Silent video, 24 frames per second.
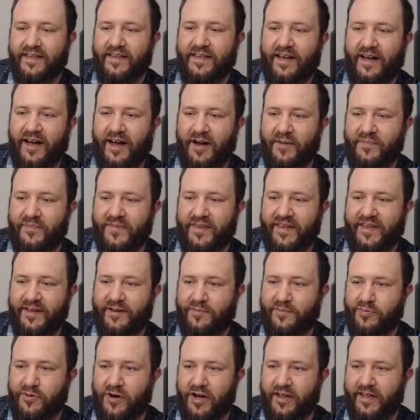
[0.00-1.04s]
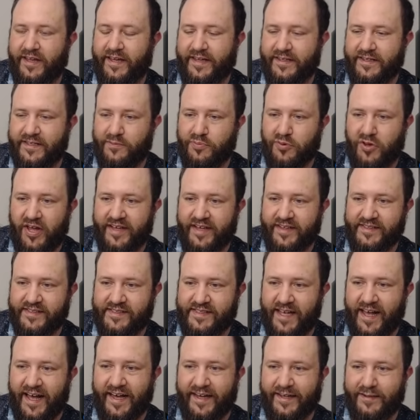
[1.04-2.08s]
um, yeah, probably on the plan
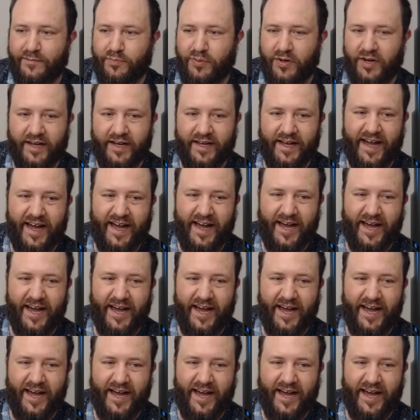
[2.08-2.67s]
side, but I,